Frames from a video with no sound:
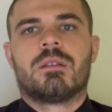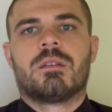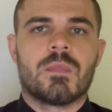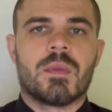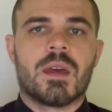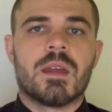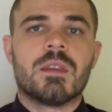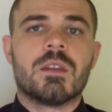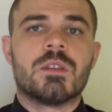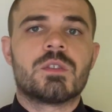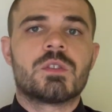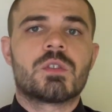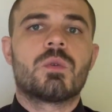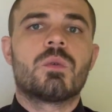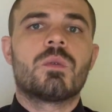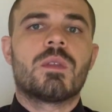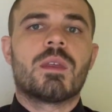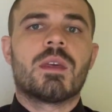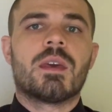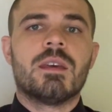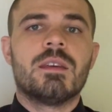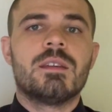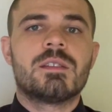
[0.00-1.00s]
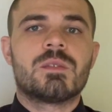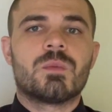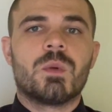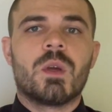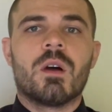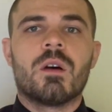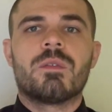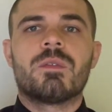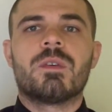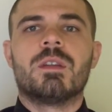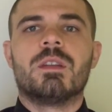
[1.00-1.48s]
And the truth is, we
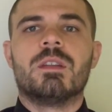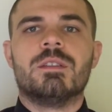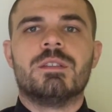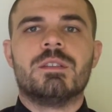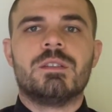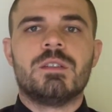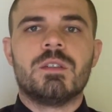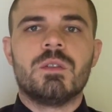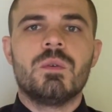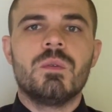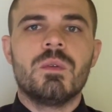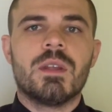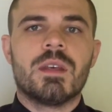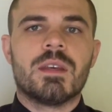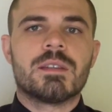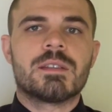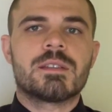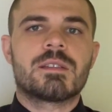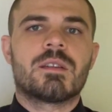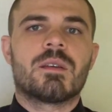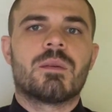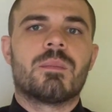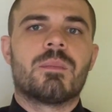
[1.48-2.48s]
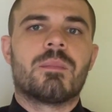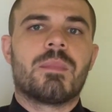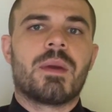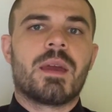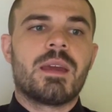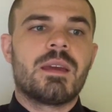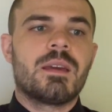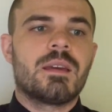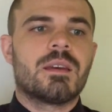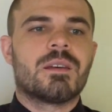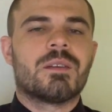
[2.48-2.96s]
often do this to
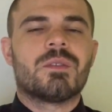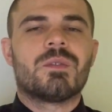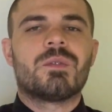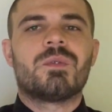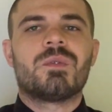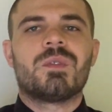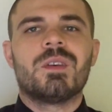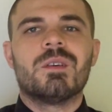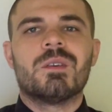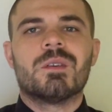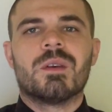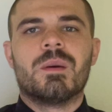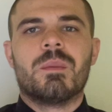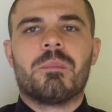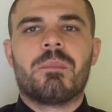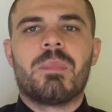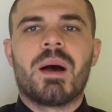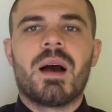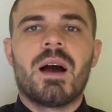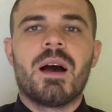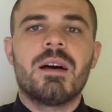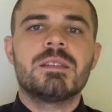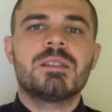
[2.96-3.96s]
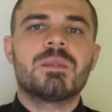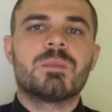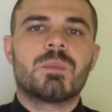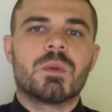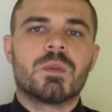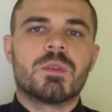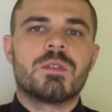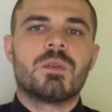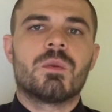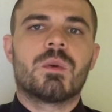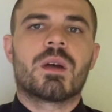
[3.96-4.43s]
make it feel
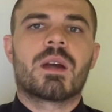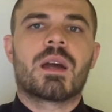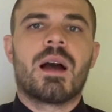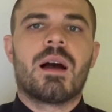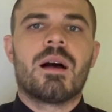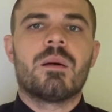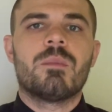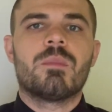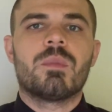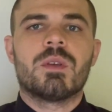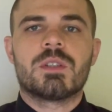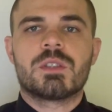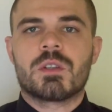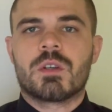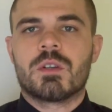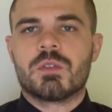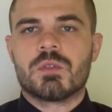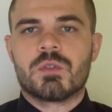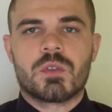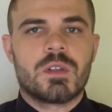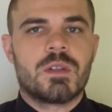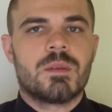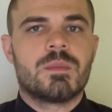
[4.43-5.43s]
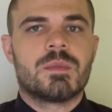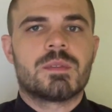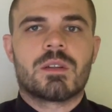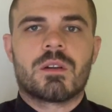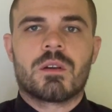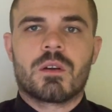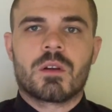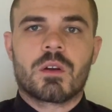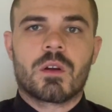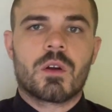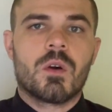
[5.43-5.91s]
impossible to accomplish our dreams and
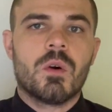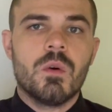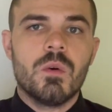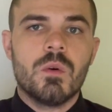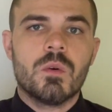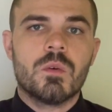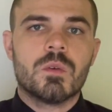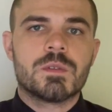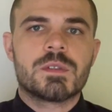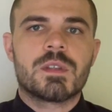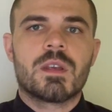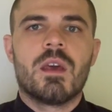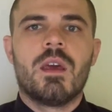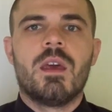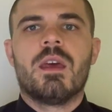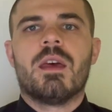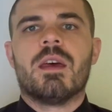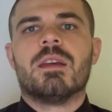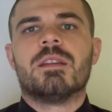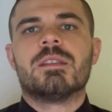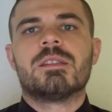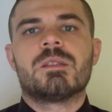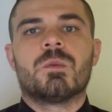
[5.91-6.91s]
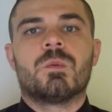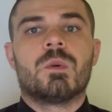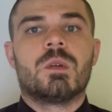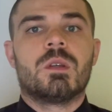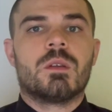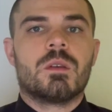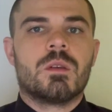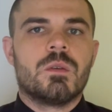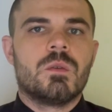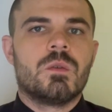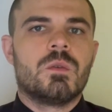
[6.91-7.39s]
our goals, and so we
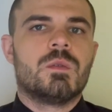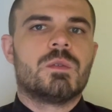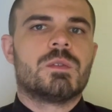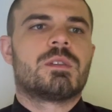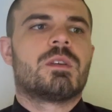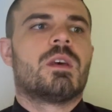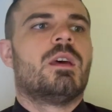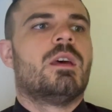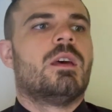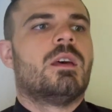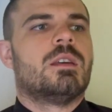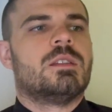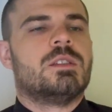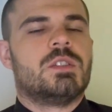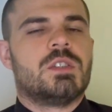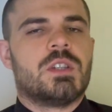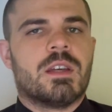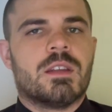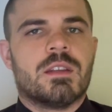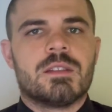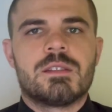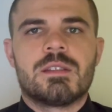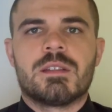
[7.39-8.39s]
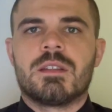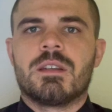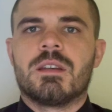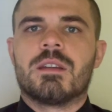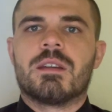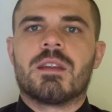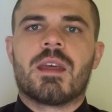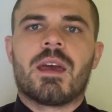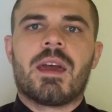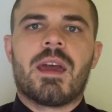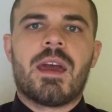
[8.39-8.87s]
use jealousy
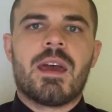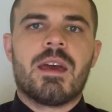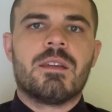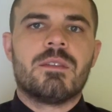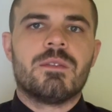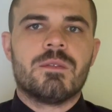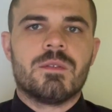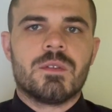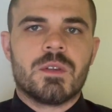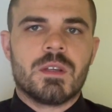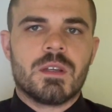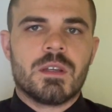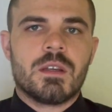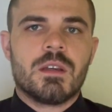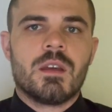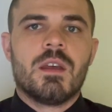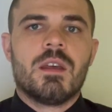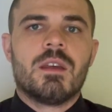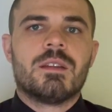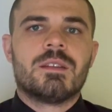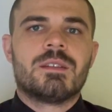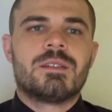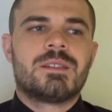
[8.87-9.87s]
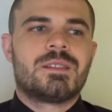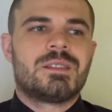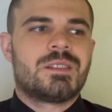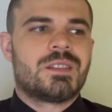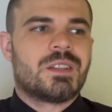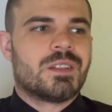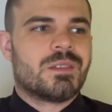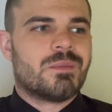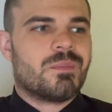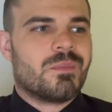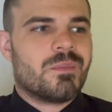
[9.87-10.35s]
and envy to
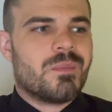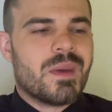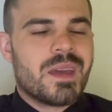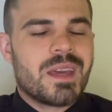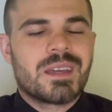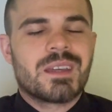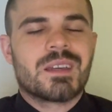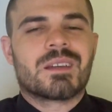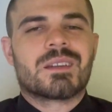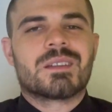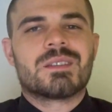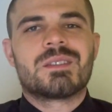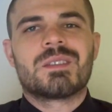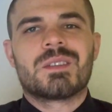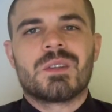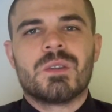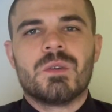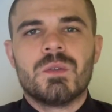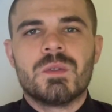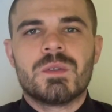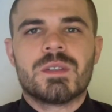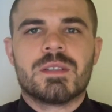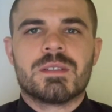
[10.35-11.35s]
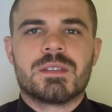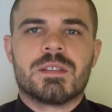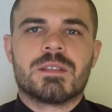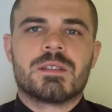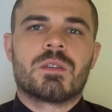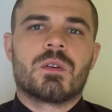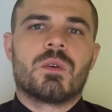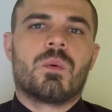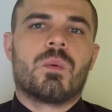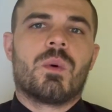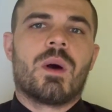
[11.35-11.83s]
make excuses as
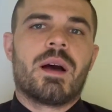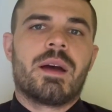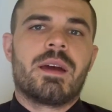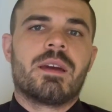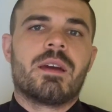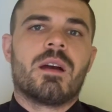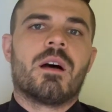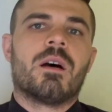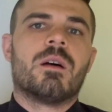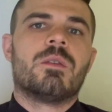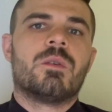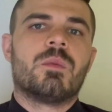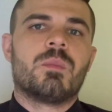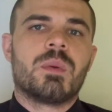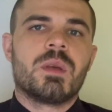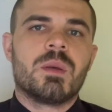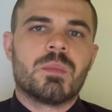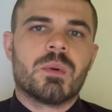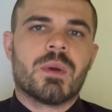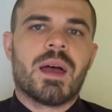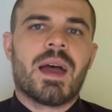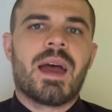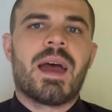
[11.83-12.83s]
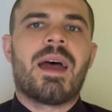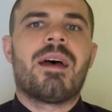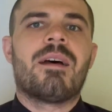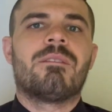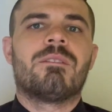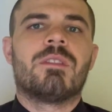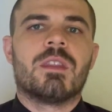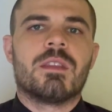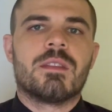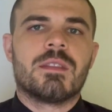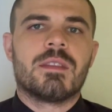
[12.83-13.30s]
to why other people have
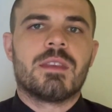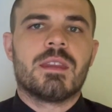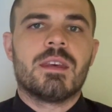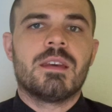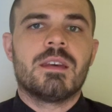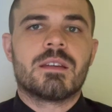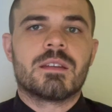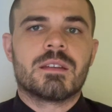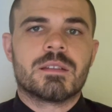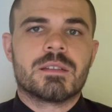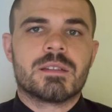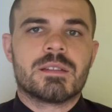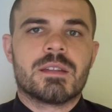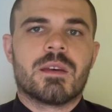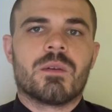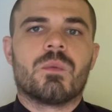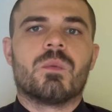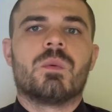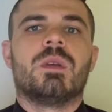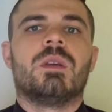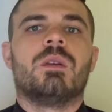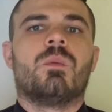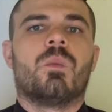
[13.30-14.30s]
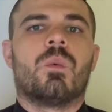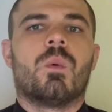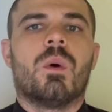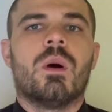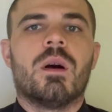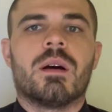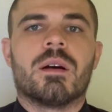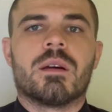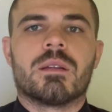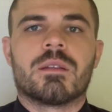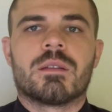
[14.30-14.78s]
the things that we
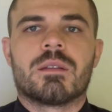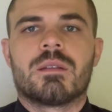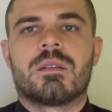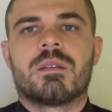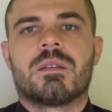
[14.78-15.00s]
want.